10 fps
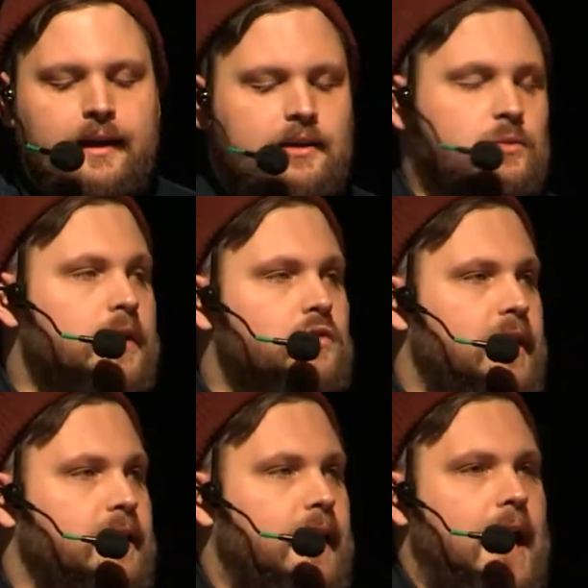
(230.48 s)
is when
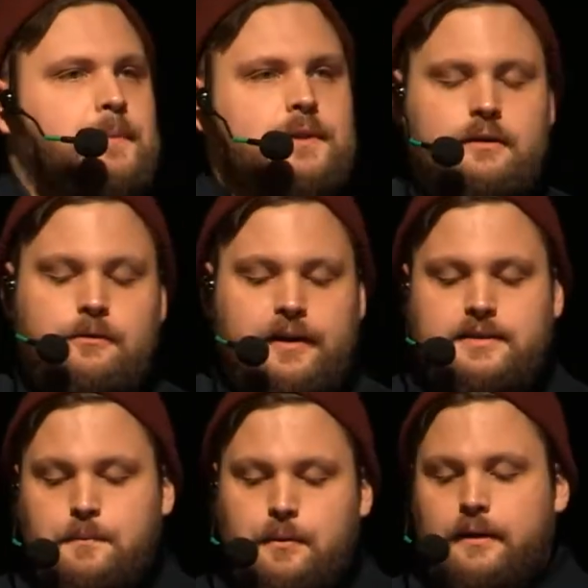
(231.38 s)
writing apps in, for
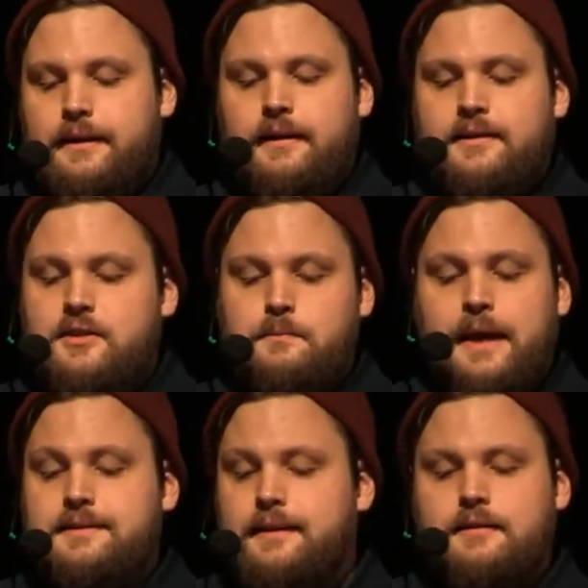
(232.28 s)
example, in just
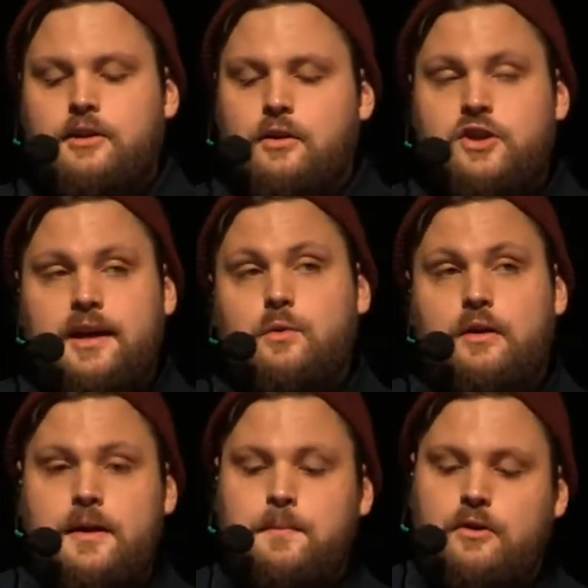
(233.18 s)
basic
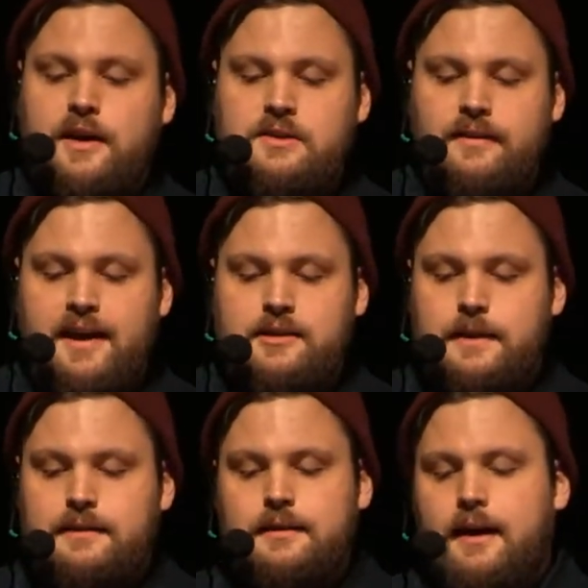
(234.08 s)
jQuery and progressive
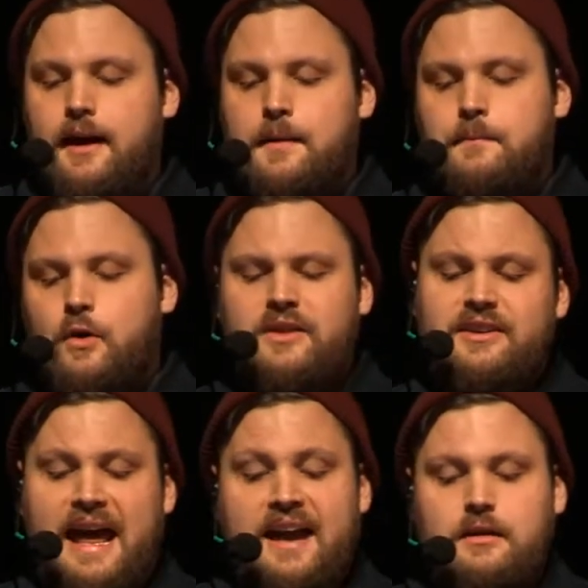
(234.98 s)
enhancement, or
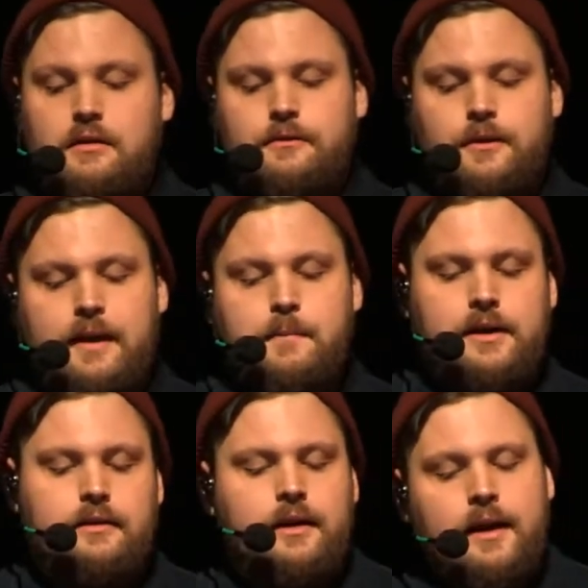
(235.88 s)
even Angular for that
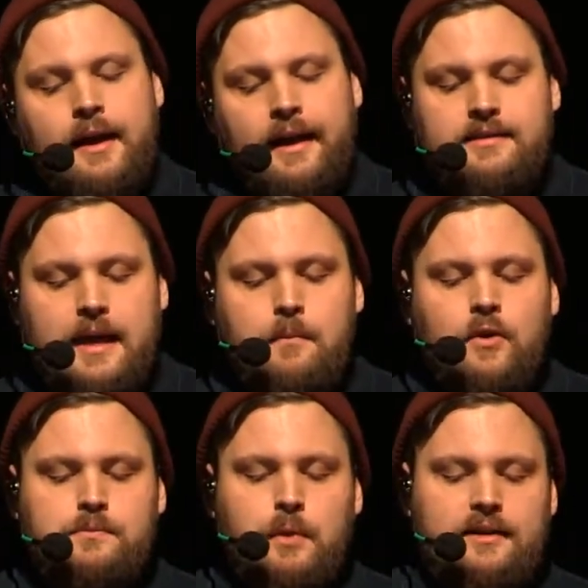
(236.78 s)
matter, is that
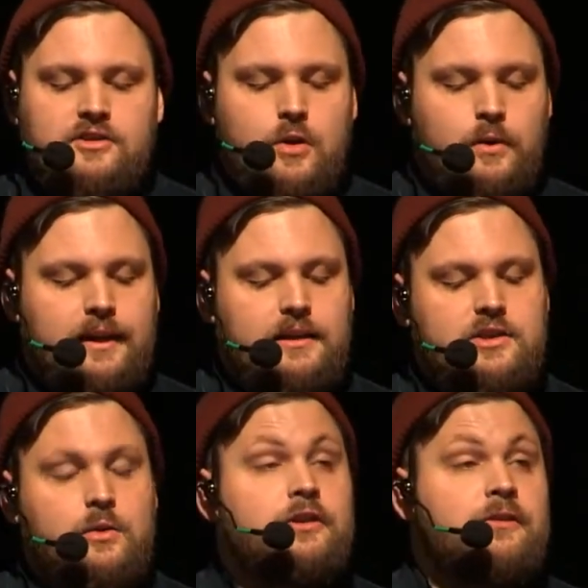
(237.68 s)
most bugs don't hit
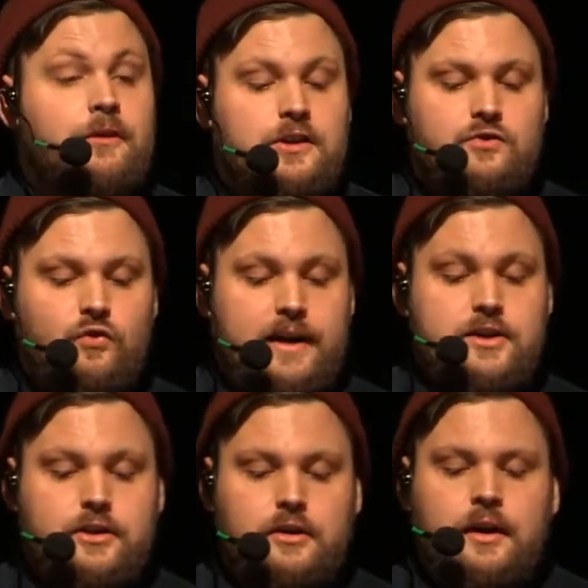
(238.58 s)
you on the first
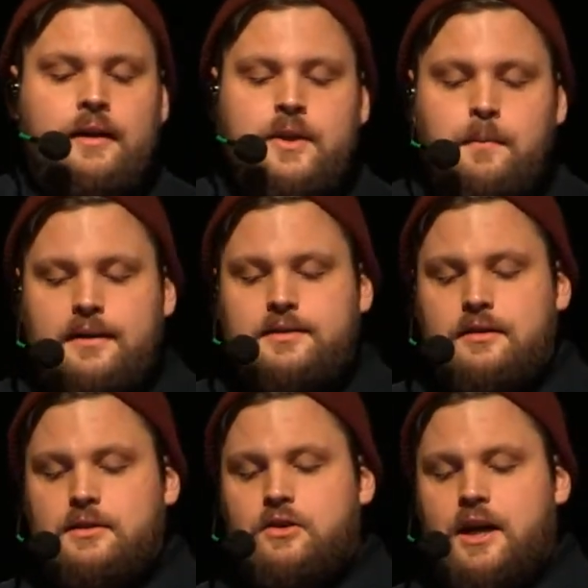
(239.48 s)
render. The bugs
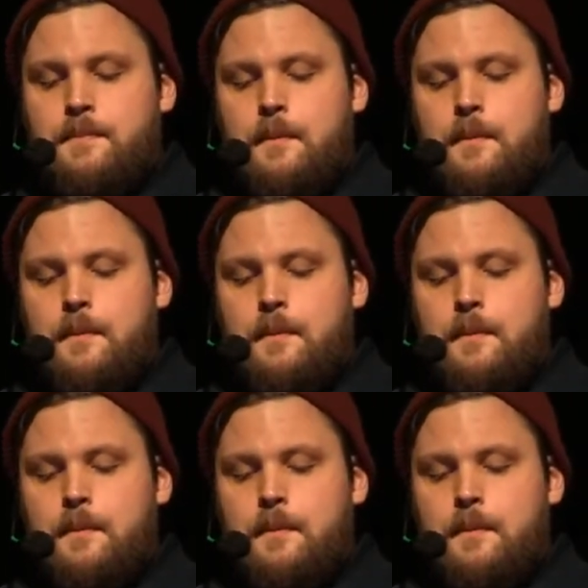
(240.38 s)
start to creep